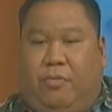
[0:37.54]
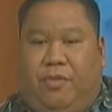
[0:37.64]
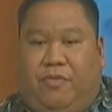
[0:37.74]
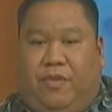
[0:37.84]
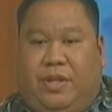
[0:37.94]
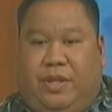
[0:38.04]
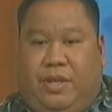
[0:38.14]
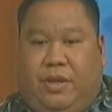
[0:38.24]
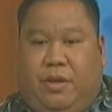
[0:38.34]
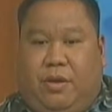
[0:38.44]
what
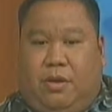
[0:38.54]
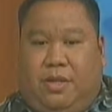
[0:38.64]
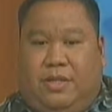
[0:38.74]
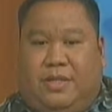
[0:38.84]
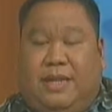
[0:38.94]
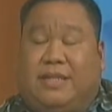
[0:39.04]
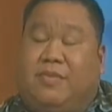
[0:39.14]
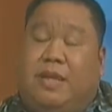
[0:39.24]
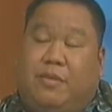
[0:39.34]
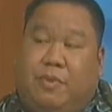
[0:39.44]
the detectives
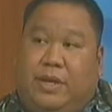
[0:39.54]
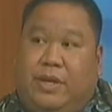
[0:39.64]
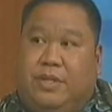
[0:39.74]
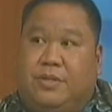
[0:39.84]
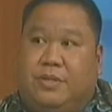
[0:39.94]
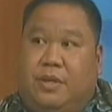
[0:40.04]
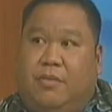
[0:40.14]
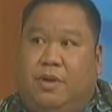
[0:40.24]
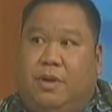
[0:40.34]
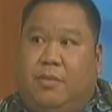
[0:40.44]
had released and what
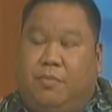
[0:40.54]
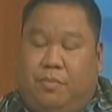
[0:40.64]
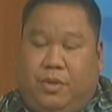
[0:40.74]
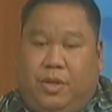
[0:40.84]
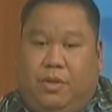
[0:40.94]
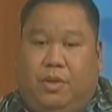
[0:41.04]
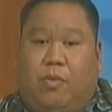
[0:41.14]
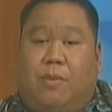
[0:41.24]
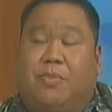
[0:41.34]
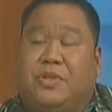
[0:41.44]
the
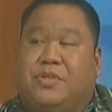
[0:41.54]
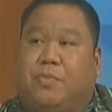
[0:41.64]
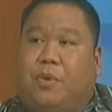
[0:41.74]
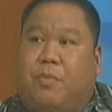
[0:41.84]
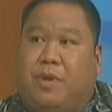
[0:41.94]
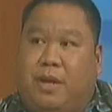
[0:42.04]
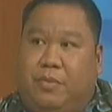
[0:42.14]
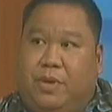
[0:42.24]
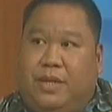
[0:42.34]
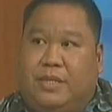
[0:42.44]
Guam Police Department had
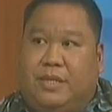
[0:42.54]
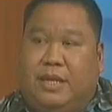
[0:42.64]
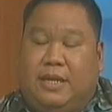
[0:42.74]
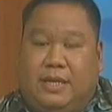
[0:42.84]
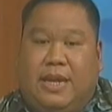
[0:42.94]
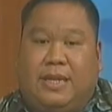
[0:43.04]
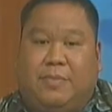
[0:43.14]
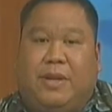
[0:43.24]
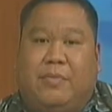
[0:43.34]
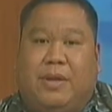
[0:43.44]
released, that it had
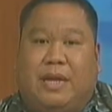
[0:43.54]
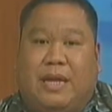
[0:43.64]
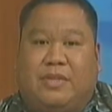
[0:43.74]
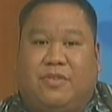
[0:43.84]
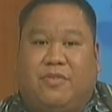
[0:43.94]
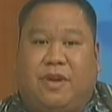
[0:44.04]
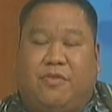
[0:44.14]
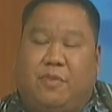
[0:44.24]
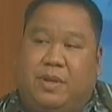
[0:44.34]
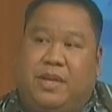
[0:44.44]
been reclassified from
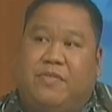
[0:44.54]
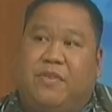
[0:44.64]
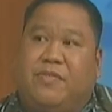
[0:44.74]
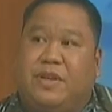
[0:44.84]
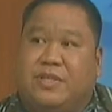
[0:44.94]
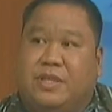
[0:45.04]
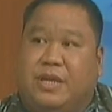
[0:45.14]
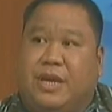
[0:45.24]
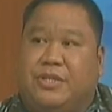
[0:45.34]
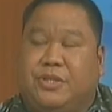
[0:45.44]
a death
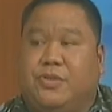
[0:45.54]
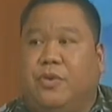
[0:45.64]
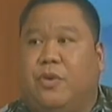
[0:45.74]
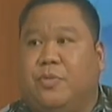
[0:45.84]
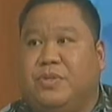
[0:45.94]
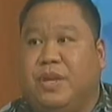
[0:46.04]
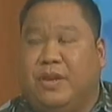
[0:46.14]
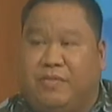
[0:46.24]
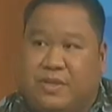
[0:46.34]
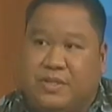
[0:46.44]
investigation to a homicide
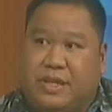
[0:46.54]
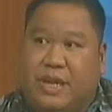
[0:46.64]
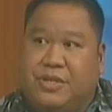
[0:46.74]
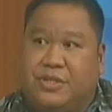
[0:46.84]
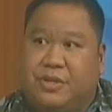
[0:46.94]
investigation.